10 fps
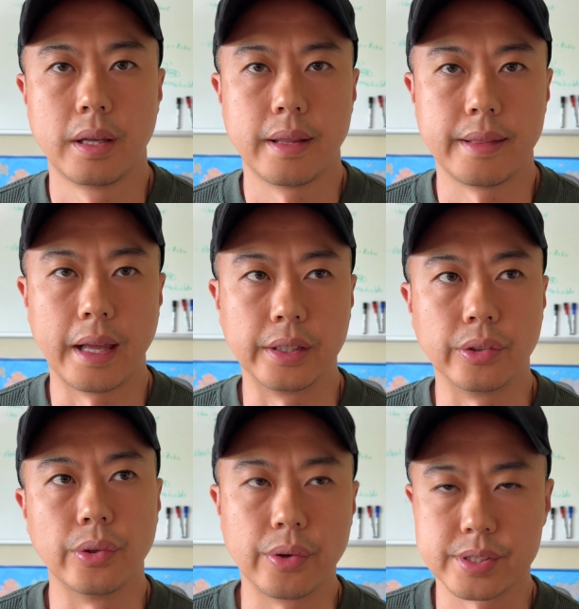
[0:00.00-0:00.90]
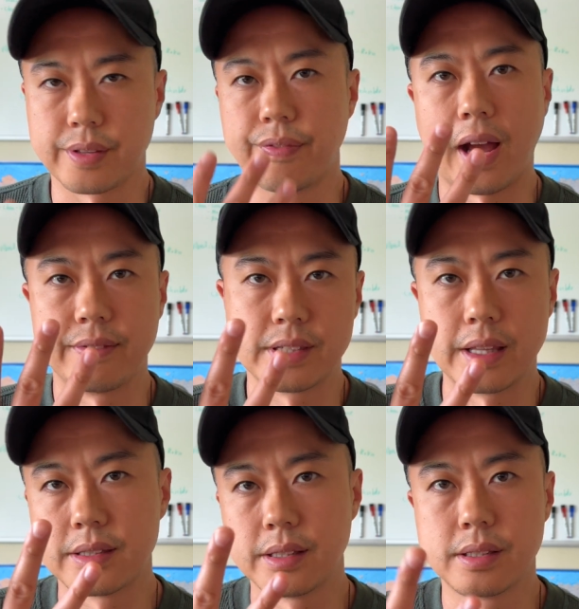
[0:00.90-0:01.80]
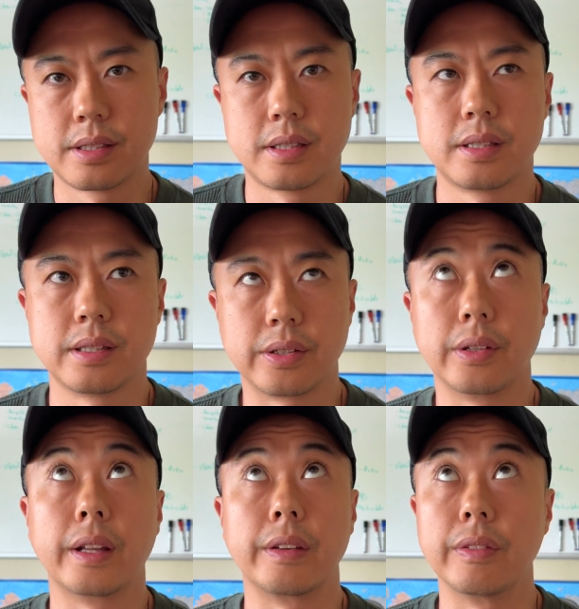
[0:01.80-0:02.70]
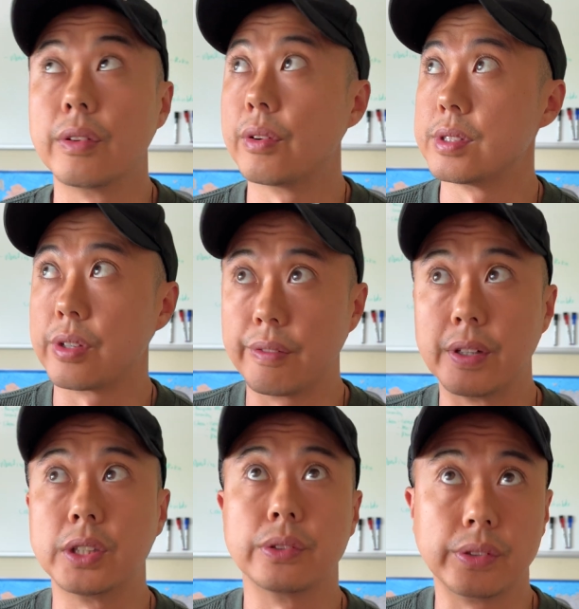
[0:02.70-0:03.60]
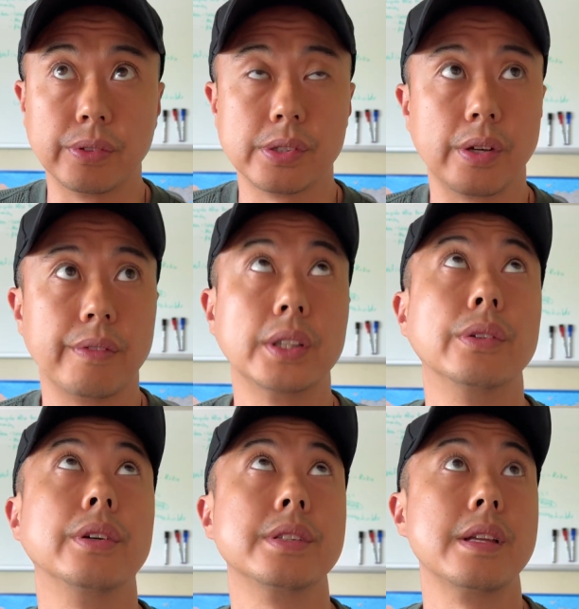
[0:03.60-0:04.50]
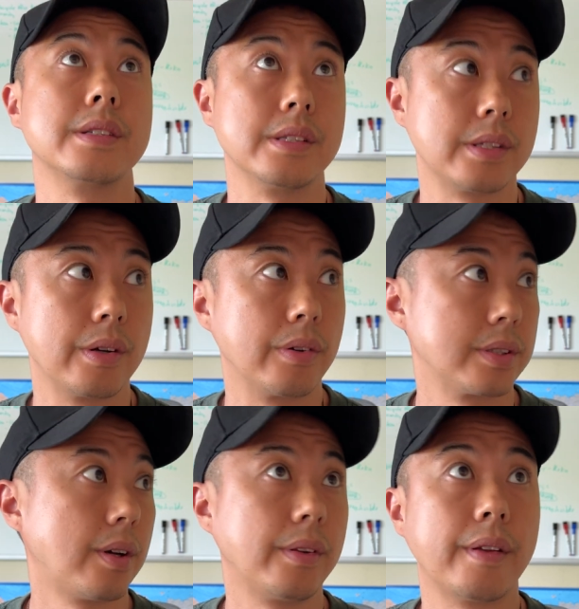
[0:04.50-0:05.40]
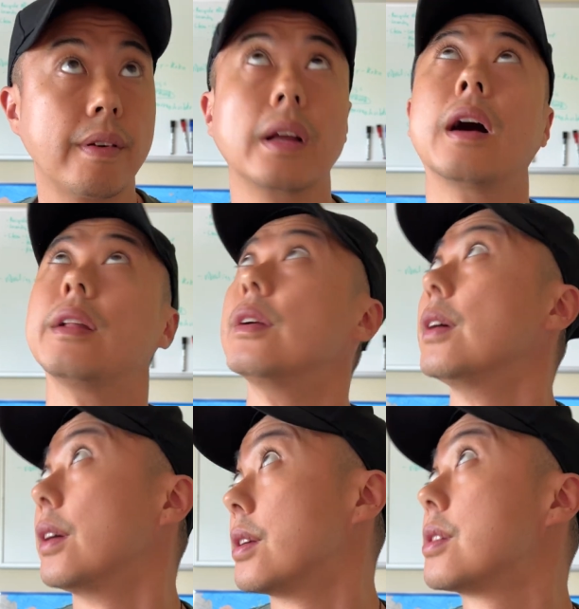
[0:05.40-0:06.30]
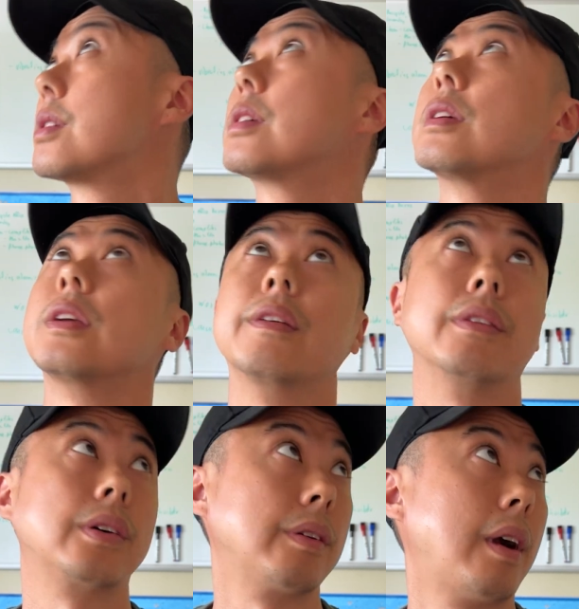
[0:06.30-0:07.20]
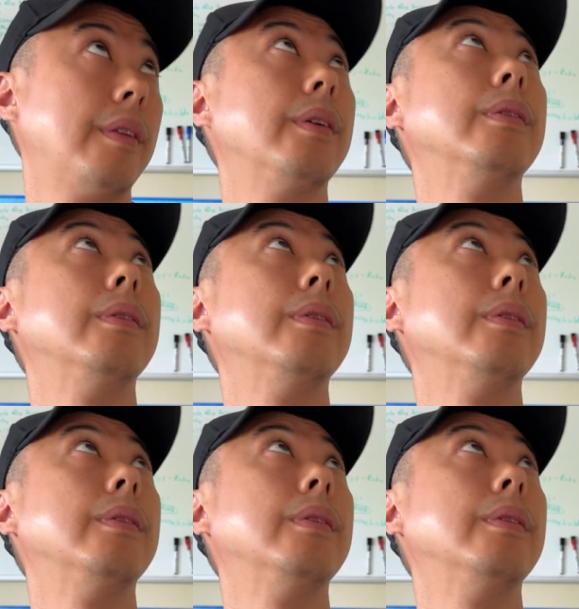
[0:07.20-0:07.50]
then you'll notice the five senses. You've noticed your visual. You've used your visual senses to notice different colors. You've looked around the